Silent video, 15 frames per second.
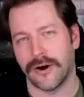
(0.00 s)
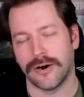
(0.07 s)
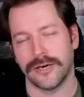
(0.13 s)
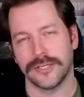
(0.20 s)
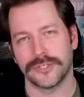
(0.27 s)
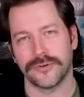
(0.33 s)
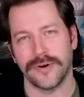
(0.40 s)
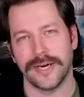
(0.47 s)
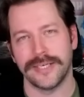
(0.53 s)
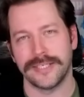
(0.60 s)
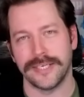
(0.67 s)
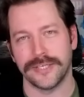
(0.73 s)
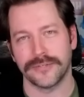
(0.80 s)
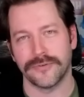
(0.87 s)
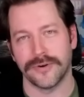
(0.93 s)
as
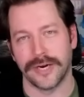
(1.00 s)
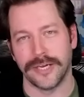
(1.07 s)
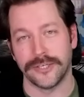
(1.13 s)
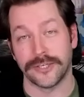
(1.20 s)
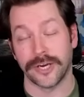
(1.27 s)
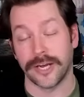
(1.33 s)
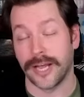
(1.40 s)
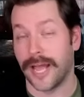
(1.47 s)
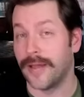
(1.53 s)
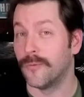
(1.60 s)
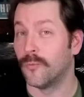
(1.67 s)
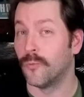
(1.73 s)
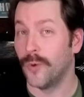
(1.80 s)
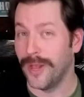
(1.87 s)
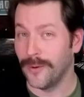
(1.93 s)
crazy as Greninja?
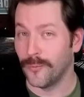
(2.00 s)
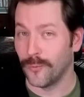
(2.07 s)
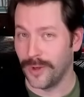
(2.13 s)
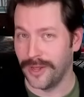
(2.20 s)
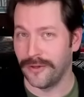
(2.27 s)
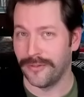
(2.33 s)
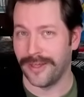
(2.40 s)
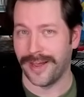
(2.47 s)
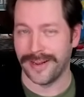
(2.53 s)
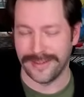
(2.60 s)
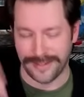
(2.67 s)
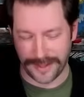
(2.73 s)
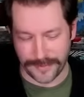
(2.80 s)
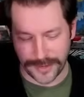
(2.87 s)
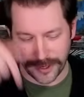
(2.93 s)
And when will they?
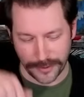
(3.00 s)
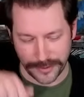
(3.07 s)
Let me know in the